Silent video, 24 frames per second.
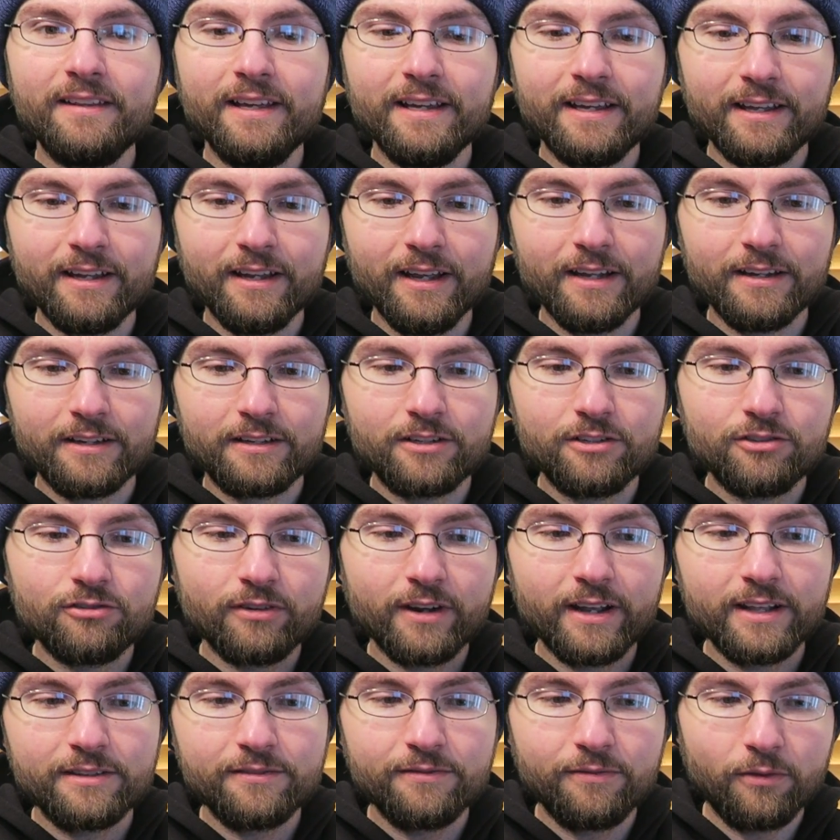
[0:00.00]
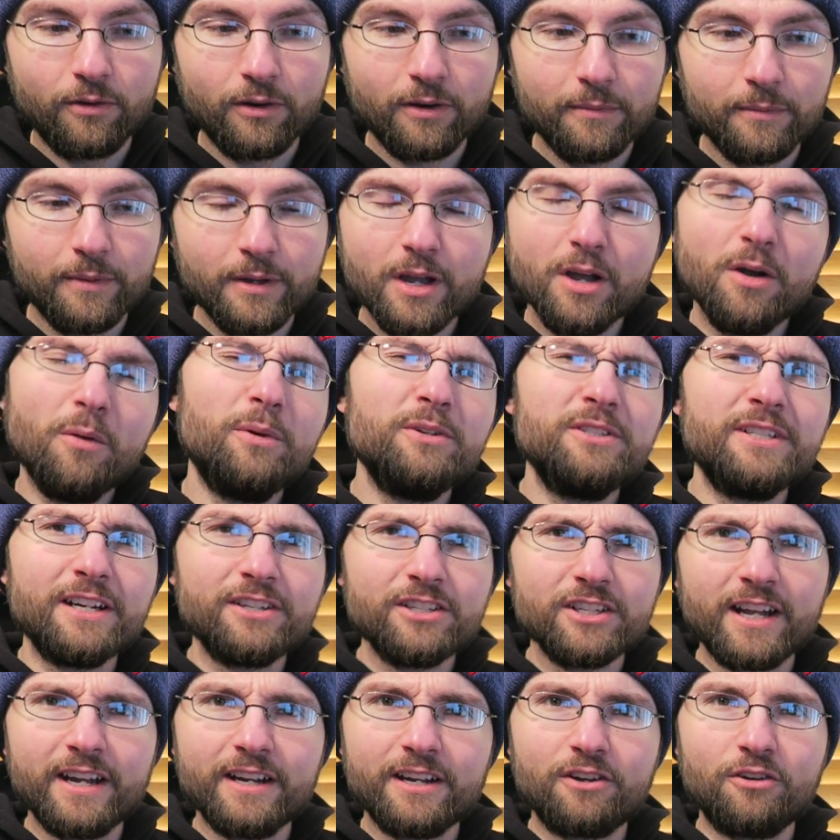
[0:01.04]
Like it, it, can transform, which is
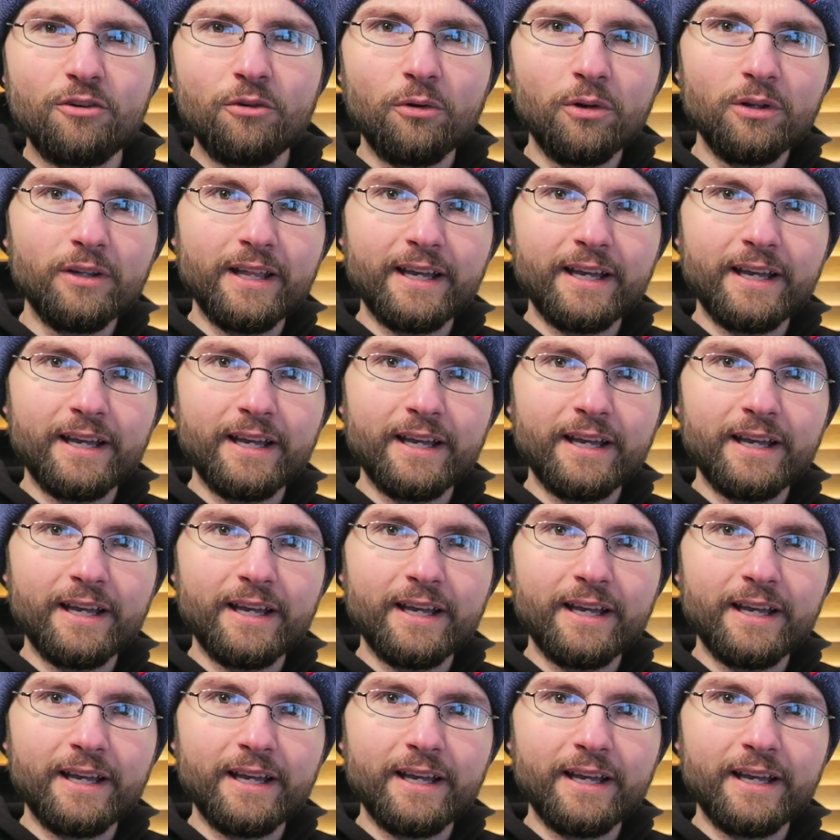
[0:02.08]
actually kind of cool.